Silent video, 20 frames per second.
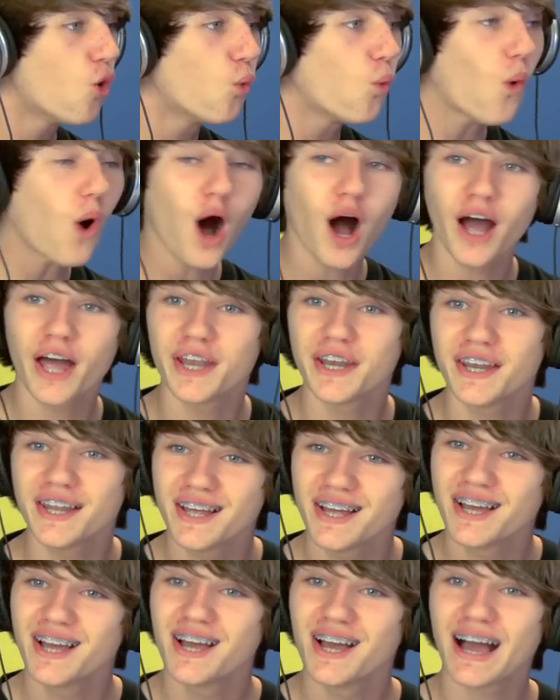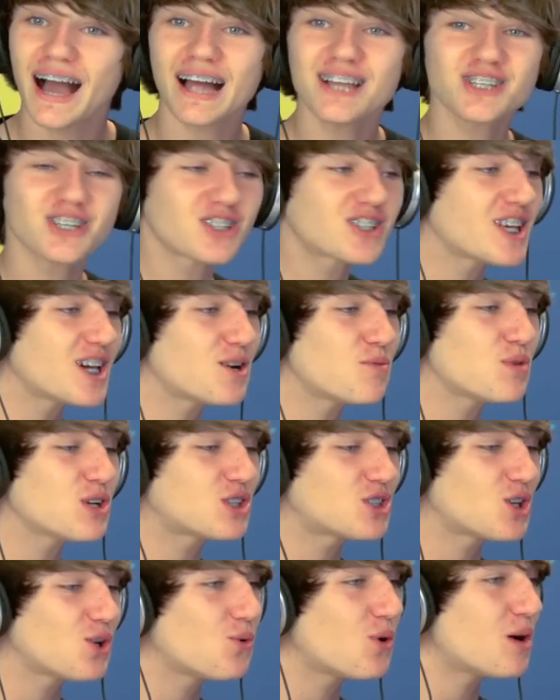One! I just hit him
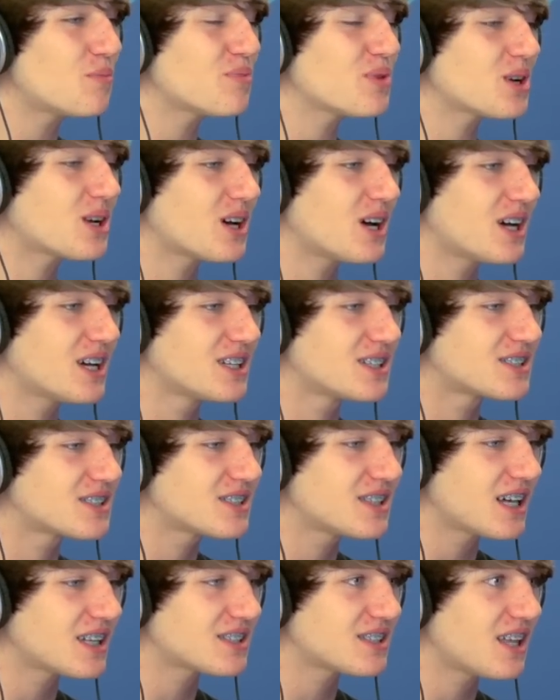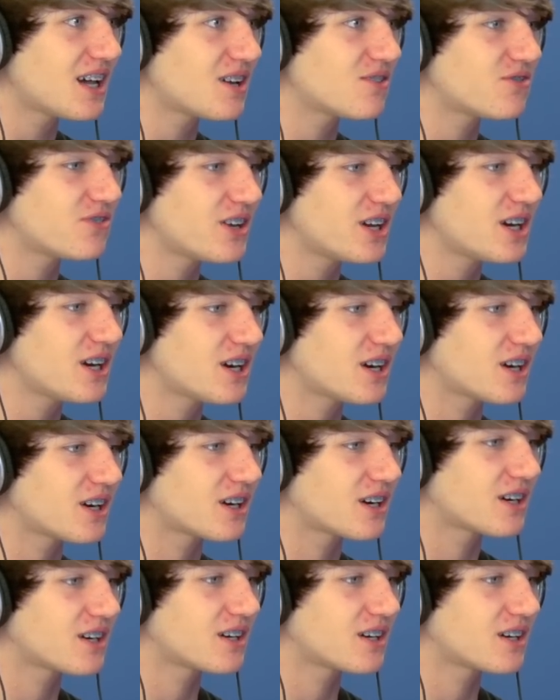with two uppercuts. That's not fair.